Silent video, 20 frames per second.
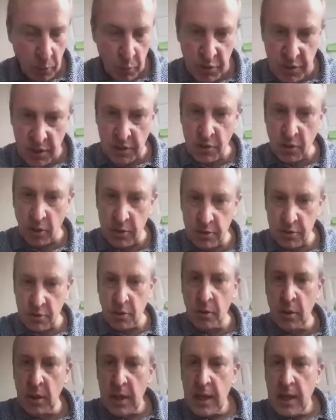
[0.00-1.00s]
which is
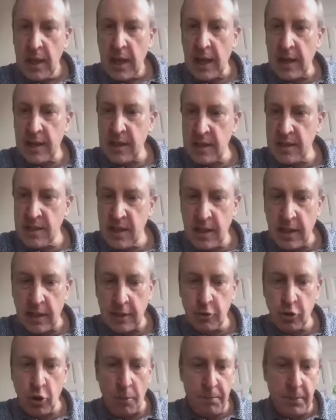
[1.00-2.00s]
also a
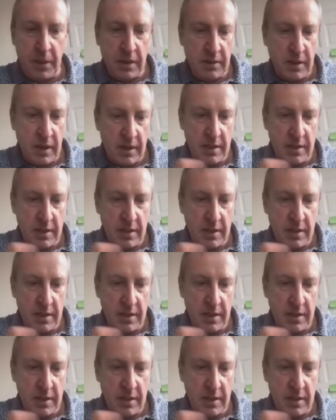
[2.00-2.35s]
classical topic.